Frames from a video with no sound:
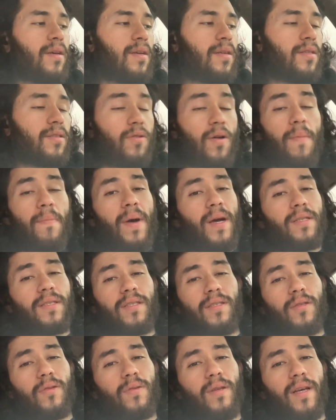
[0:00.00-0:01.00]
So I might
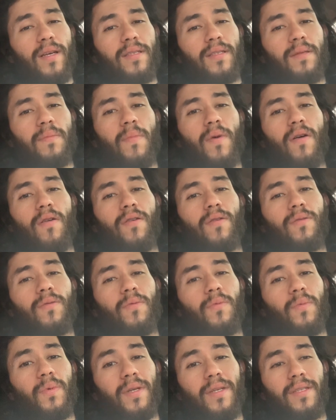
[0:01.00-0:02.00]
just do legs tomorrow,
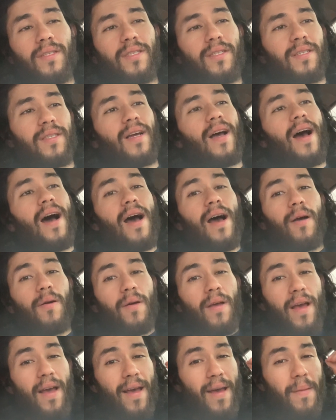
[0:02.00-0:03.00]
which
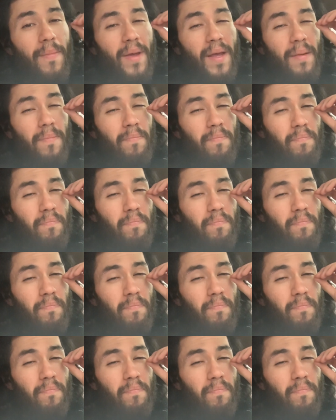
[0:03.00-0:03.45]
I am a